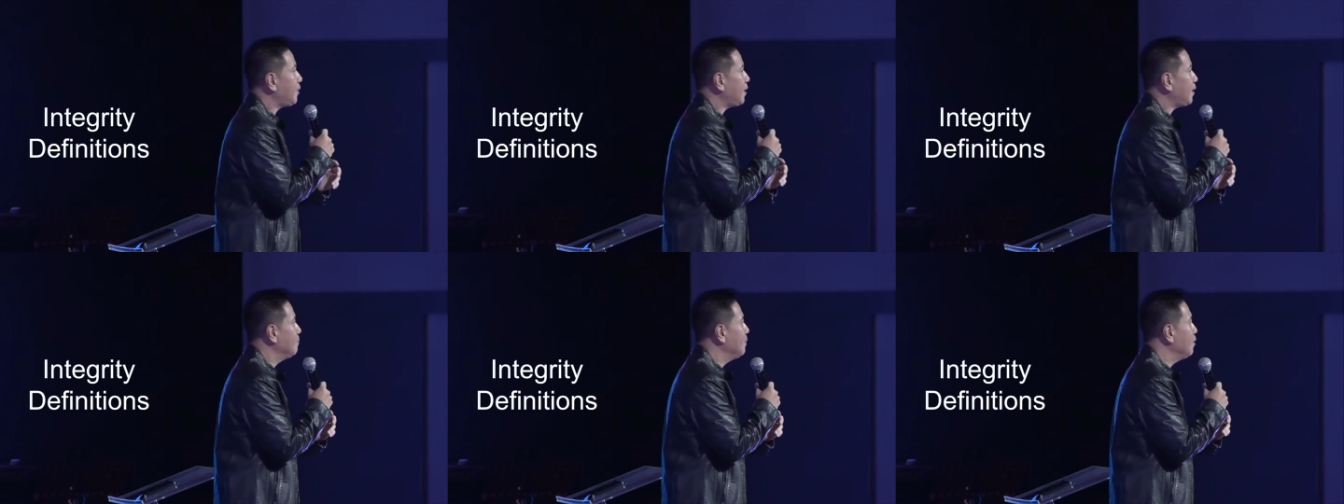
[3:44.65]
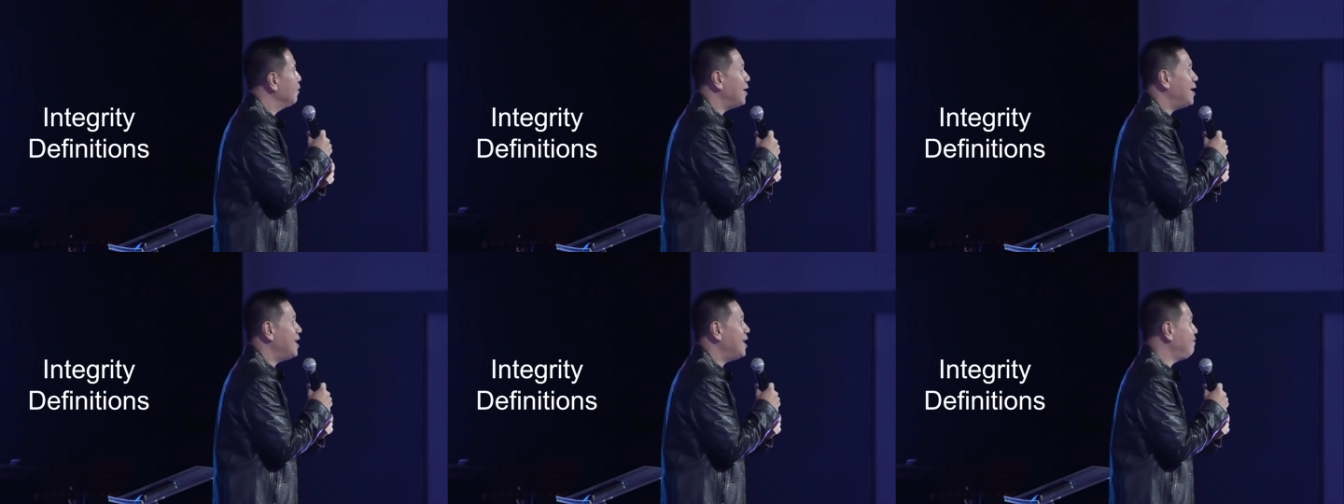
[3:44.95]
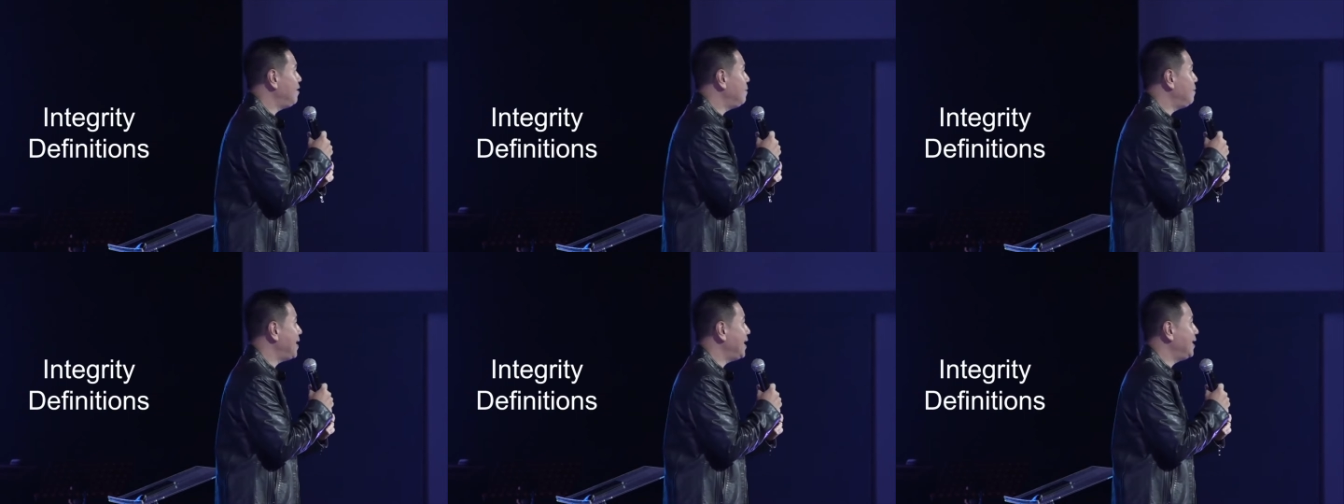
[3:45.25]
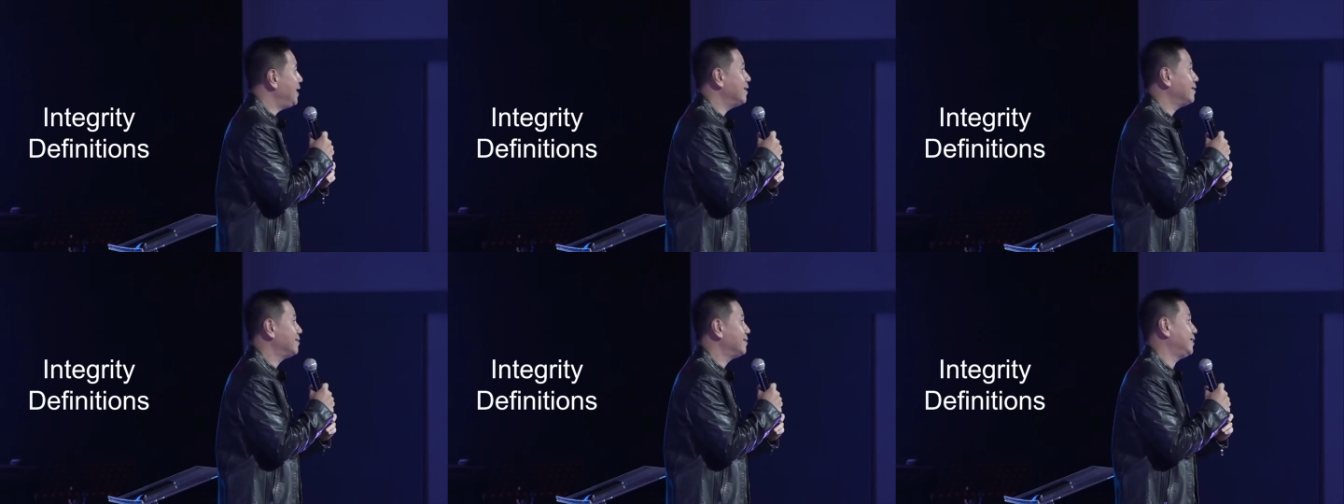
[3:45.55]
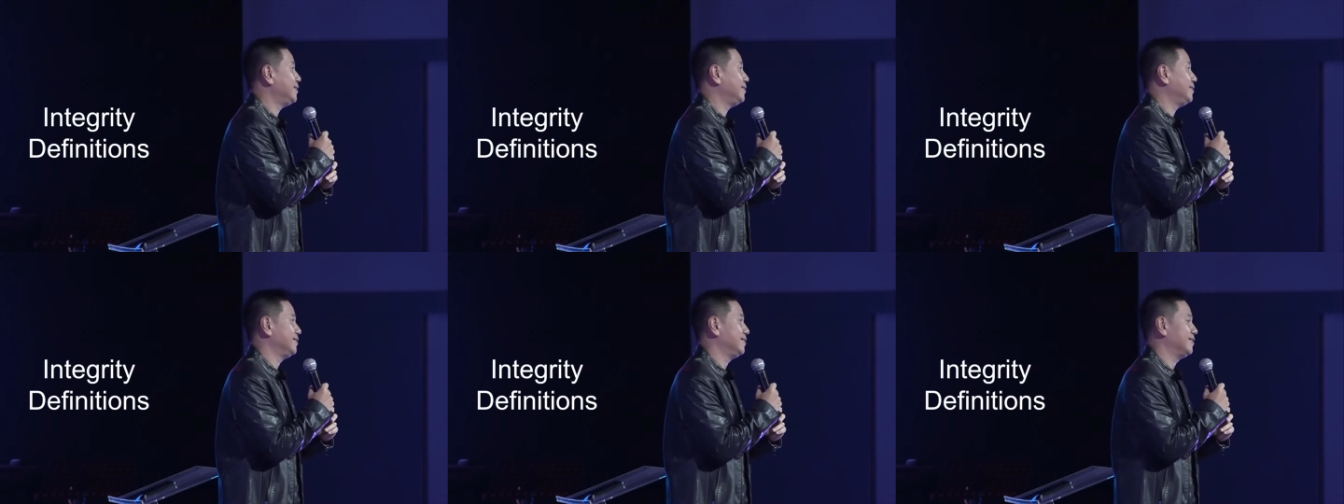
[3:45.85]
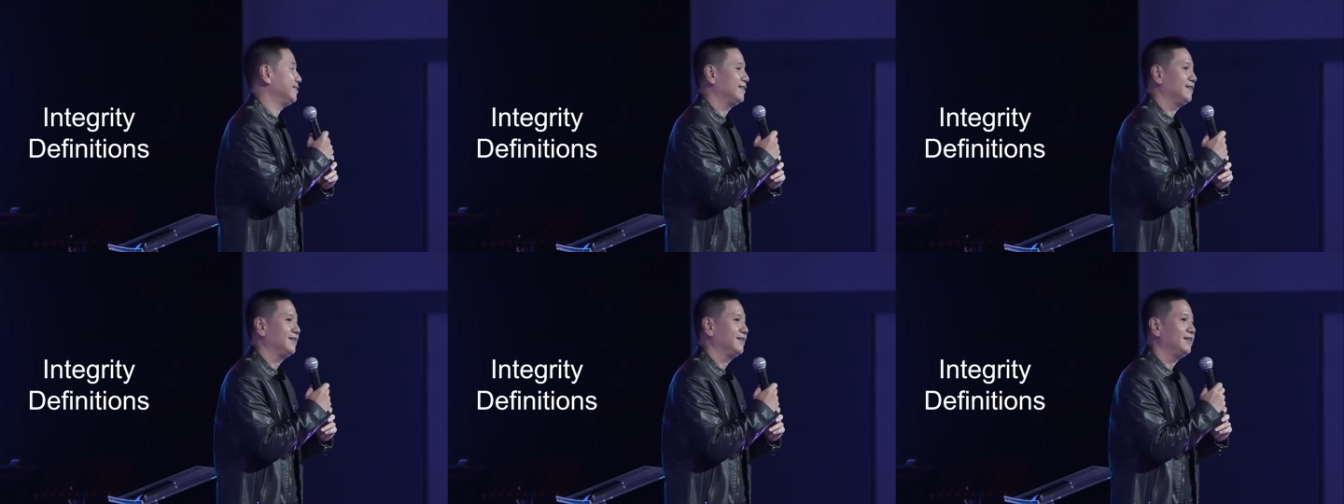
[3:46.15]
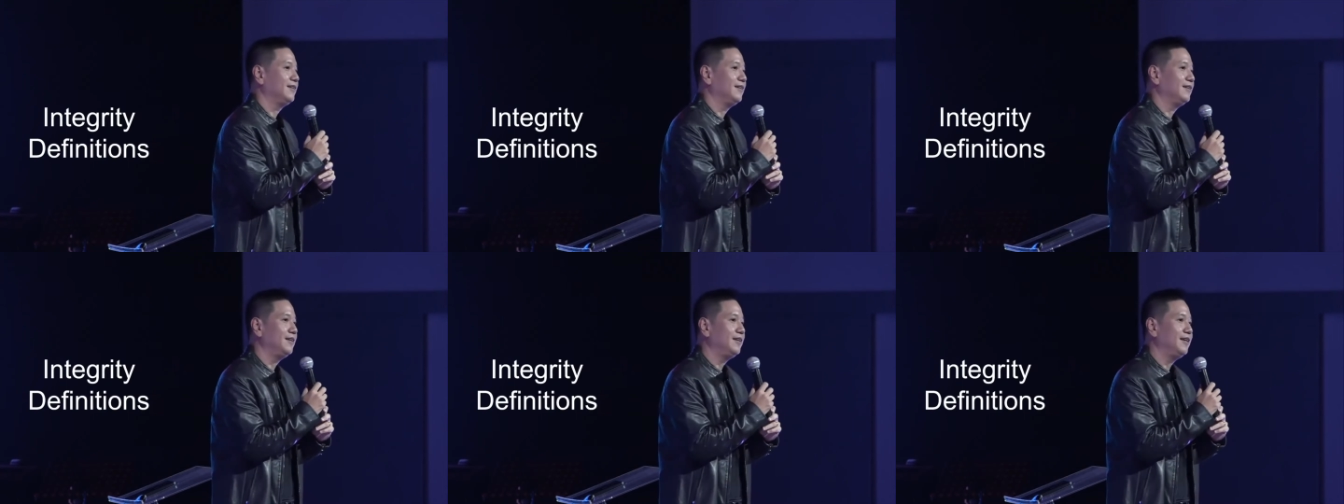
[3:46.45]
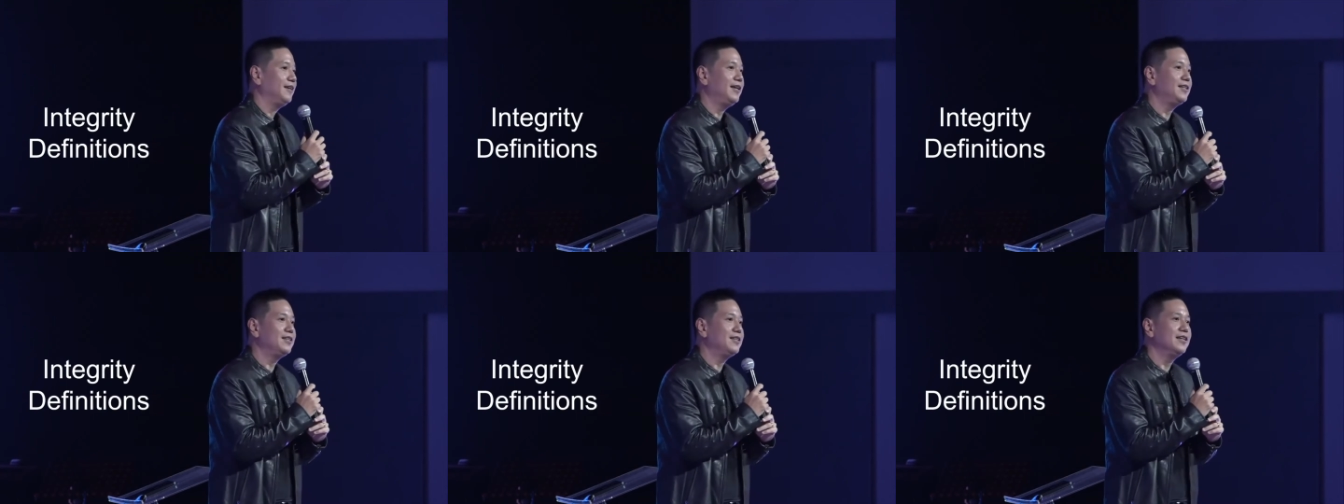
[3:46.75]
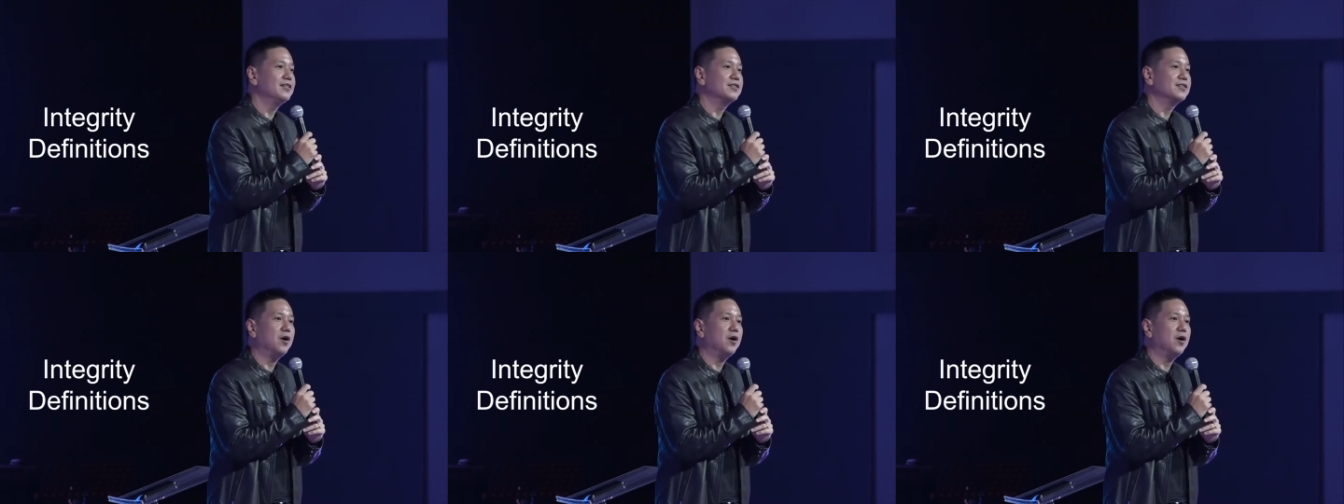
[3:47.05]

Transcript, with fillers: But whenever man does it, it is